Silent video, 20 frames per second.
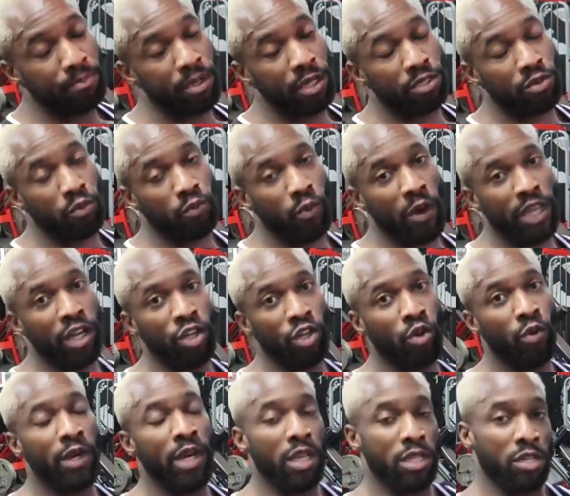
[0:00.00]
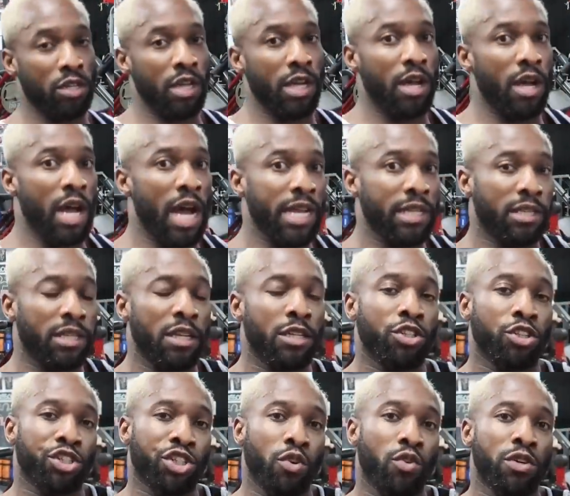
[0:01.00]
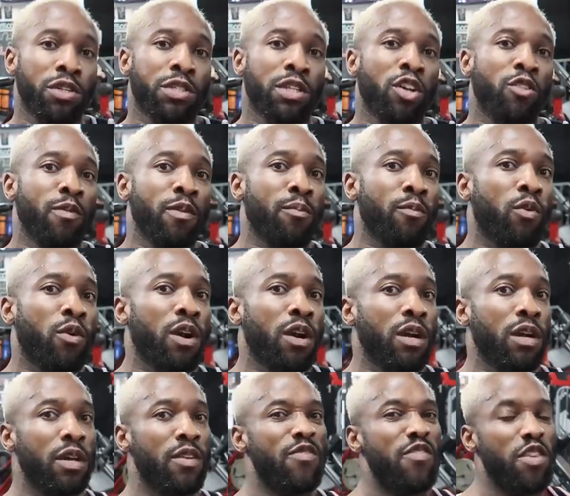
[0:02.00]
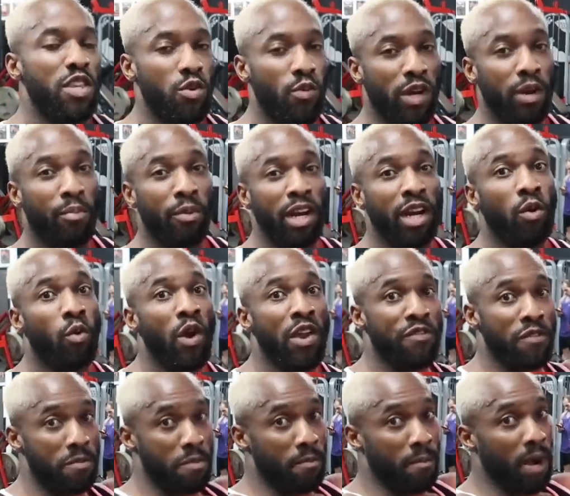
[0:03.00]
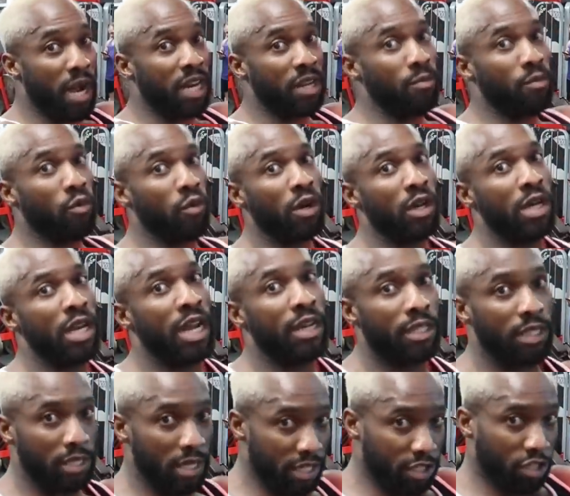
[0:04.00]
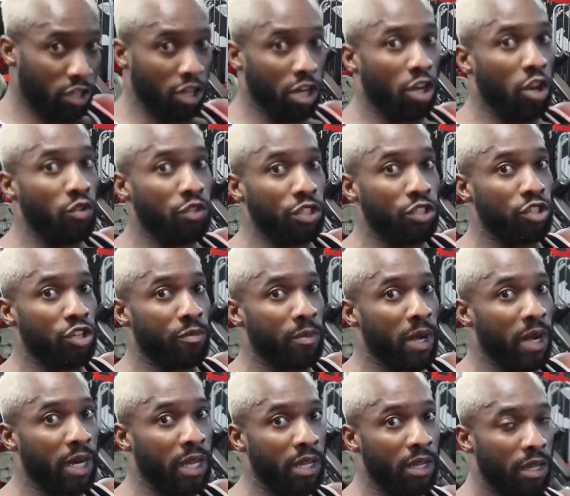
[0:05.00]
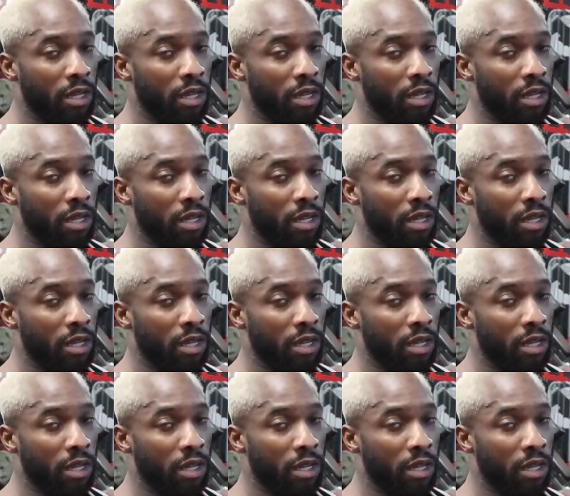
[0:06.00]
There's a way to do it that's gonna isolate your shoulders a little bit more. You wanna bring a weight from your body more, not necessarily closer to your body.